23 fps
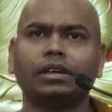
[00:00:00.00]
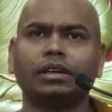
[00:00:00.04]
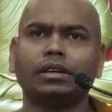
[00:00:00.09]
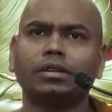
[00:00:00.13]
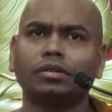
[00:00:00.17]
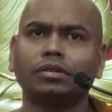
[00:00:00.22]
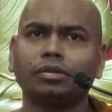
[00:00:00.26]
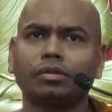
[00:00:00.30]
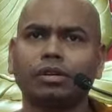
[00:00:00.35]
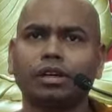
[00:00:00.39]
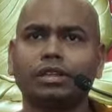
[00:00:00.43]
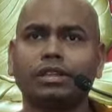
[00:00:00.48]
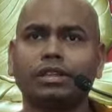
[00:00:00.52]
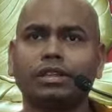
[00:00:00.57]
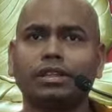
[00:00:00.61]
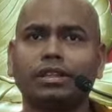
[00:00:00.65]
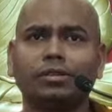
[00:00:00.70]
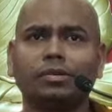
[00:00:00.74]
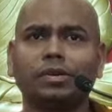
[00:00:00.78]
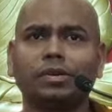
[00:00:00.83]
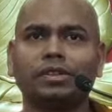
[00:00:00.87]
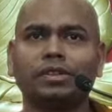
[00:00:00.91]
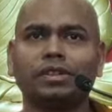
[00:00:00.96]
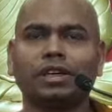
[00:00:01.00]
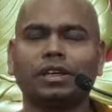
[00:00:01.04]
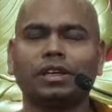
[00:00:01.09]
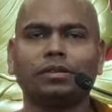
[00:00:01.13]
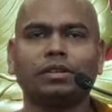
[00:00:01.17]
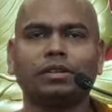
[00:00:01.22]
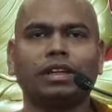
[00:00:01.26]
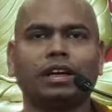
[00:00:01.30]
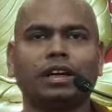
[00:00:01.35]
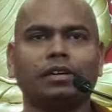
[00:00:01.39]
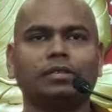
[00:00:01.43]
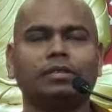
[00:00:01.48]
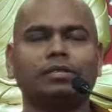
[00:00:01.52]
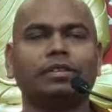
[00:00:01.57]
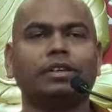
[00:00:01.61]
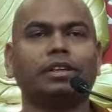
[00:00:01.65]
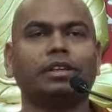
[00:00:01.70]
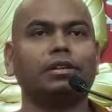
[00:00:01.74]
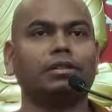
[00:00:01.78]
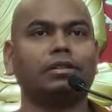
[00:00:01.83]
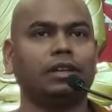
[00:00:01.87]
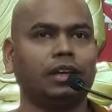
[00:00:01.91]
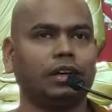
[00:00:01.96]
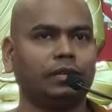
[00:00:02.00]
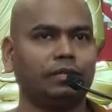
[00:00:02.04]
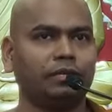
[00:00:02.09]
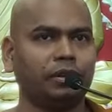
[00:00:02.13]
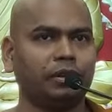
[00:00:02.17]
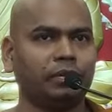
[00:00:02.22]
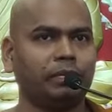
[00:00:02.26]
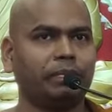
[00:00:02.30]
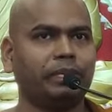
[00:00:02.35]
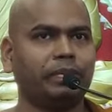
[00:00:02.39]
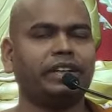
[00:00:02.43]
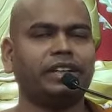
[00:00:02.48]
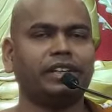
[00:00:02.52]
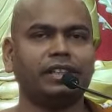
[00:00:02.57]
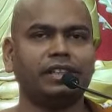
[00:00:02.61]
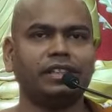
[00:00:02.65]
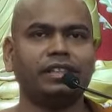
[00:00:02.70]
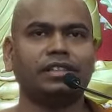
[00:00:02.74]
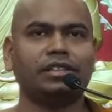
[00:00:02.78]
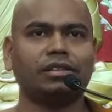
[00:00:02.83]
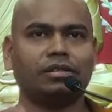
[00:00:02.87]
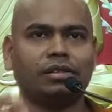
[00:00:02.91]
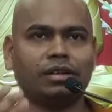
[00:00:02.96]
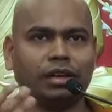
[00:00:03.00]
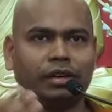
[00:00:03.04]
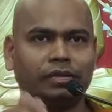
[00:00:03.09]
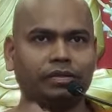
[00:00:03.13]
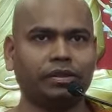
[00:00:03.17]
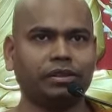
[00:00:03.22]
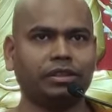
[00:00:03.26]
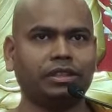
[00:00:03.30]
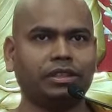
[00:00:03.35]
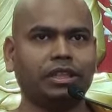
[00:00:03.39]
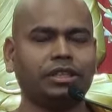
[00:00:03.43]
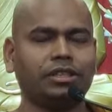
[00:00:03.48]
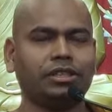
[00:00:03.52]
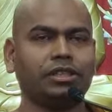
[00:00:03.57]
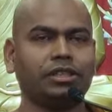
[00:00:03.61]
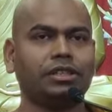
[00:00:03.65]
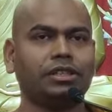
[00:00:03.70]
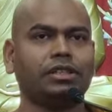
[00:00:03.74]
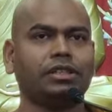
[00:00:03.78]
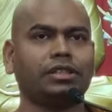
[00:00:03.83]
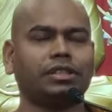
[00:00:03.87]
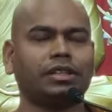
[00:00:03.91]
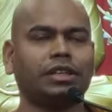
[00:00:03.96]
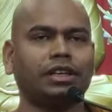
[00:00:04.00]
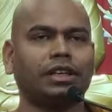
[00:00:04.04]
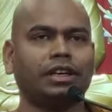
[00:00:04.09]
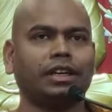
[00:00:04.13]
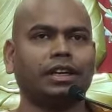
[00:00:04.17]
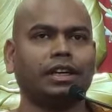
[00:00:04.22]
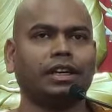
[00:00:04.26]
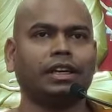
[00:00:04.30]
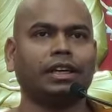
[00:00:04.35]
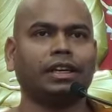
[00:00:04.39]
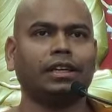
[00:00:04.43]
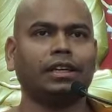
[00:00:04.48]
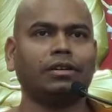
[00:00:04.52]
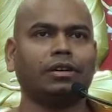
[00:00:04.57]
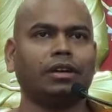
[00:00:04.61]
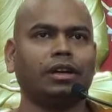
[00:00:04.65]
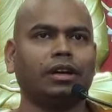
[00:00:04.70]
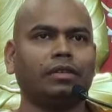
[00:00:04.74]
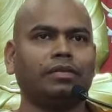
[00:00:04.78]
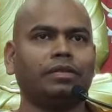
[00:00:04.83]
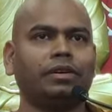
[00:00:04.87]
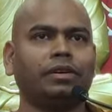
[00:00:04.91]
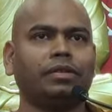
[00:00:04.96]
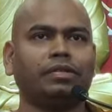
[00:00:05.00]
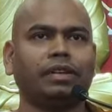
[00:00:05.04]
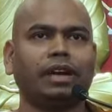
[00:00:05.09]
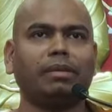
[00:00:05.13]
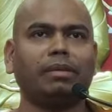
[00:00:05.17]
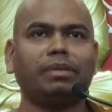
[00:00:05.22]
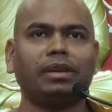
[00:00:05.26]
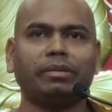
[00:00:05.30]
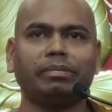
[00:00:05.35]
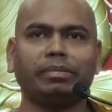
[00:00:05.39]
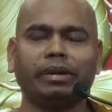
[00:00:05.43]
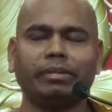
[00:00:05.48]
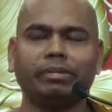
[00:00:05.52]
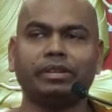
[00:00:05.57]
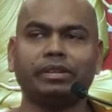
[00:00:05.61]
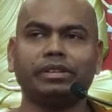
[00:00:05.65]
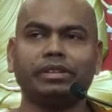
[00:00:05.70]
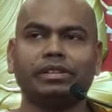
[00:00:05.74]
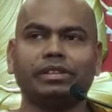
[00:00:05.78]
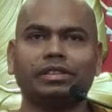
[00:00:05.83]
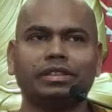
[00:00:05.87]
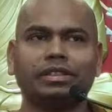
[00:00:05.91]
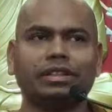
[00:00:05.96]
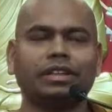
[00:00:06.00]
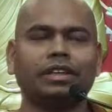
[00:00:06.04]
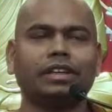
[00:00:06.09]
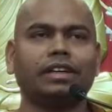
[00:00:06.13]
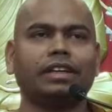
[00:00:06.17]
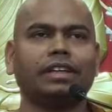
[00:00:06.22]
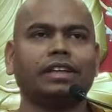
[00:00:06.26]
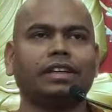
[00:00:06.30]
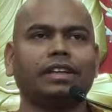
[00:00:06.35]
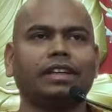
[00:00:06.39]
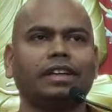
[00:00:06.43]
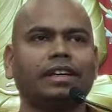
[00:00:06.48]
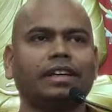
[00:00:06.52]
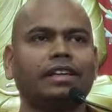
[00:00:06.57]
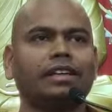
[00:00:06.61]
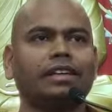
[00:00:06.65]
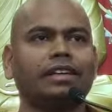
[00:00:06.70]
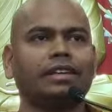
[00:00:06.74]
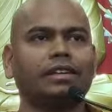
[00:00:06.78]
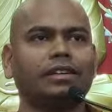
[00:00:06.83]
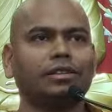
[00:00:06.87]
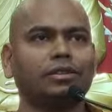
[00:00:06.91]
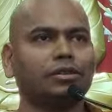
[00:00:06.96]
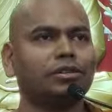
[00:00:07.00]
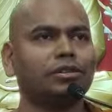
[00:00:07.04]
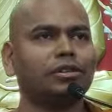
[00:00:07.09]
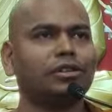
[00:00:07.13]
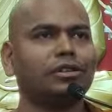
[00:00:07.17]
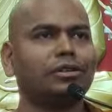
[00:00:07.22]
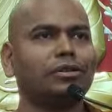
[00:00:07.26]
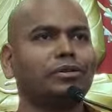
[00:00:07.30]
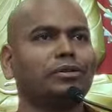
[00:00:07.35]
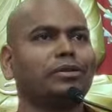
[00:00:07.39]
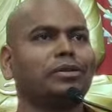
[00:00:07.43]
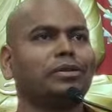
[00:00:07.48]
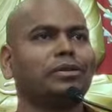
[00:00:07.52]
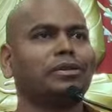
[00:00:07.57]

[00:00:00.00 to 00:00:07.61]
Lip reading: Who are the individual you love? You love your parents, you love your teachers, you love your family members, don't you?